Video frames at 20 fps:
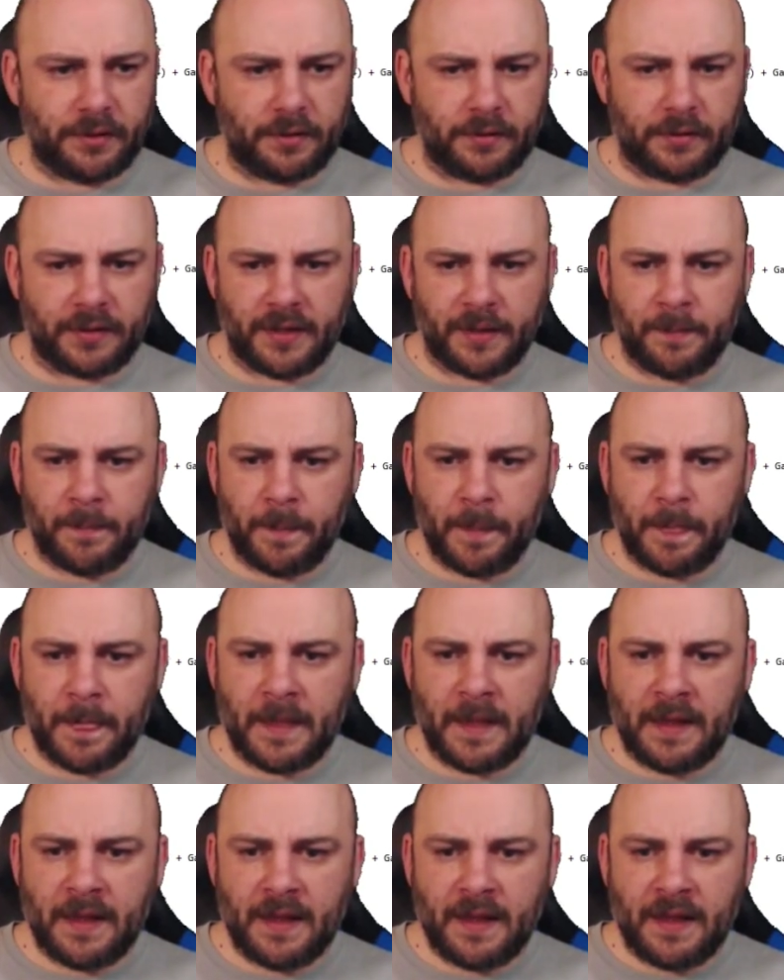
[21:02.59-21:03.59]
Okay.
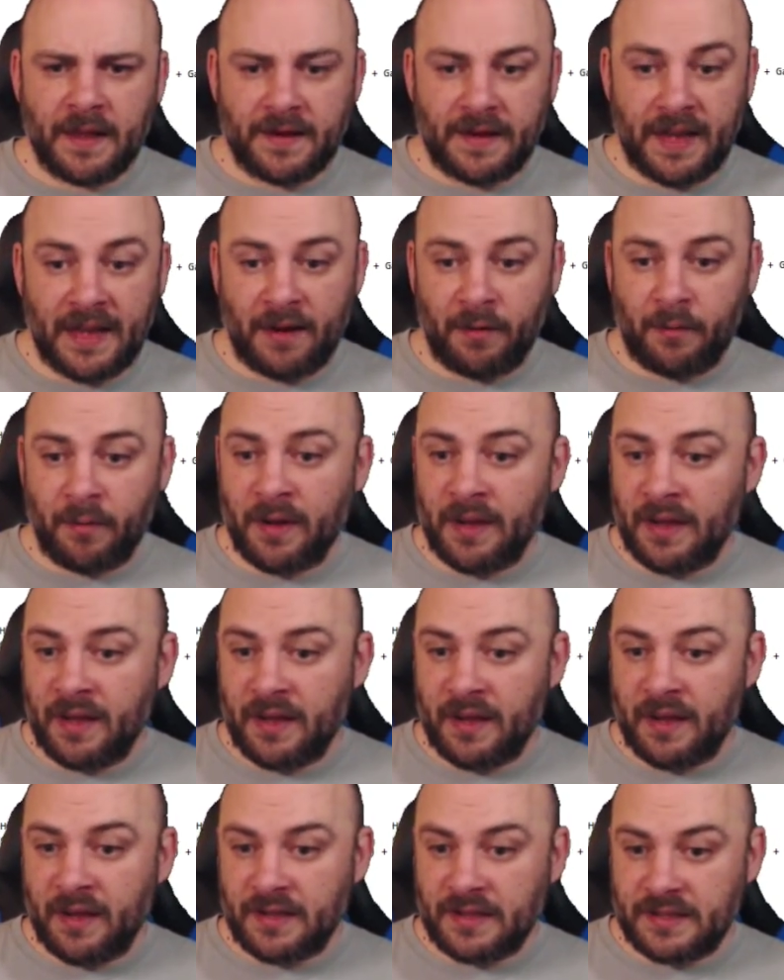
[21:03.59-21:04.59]
Now,
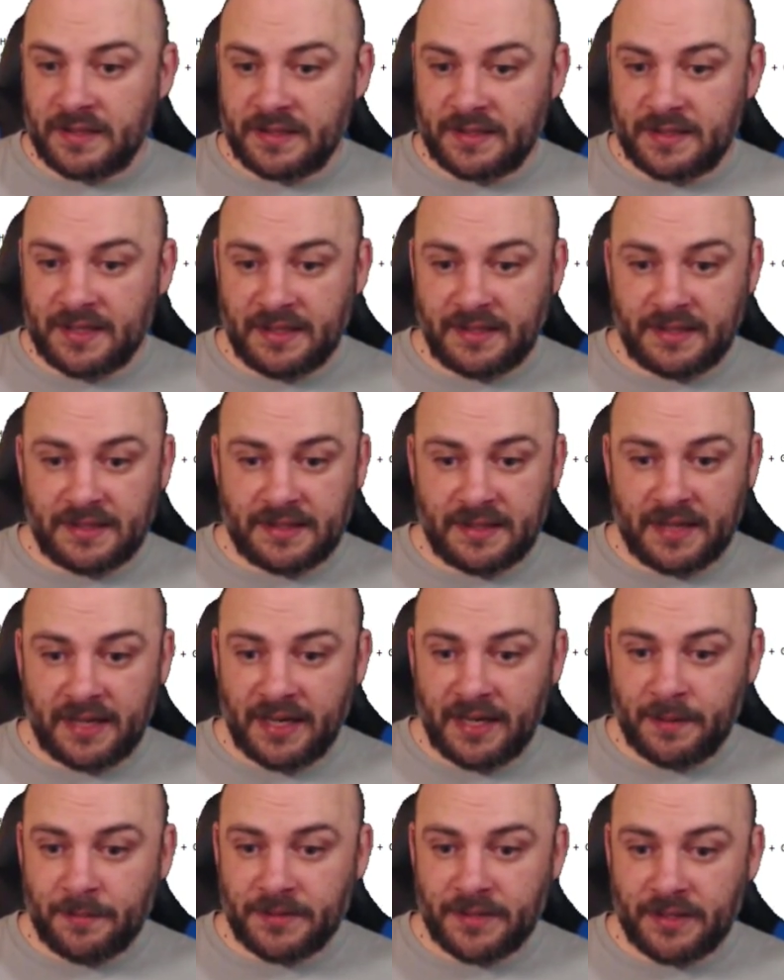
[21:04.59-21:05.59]
set
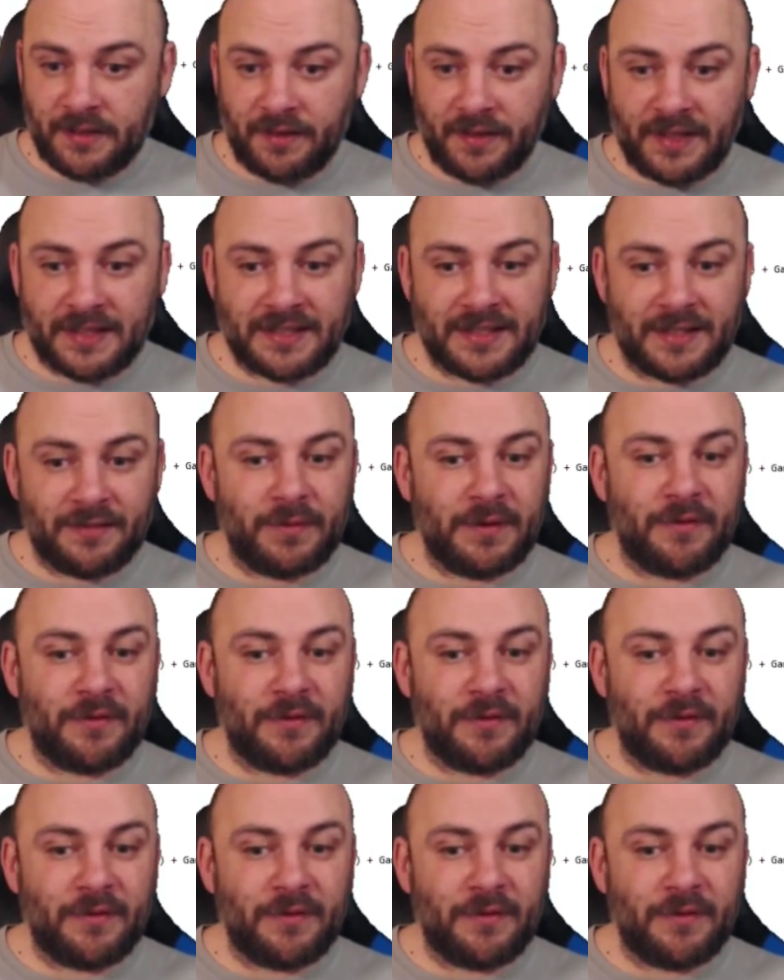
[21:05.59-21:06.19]
times and all that stuff.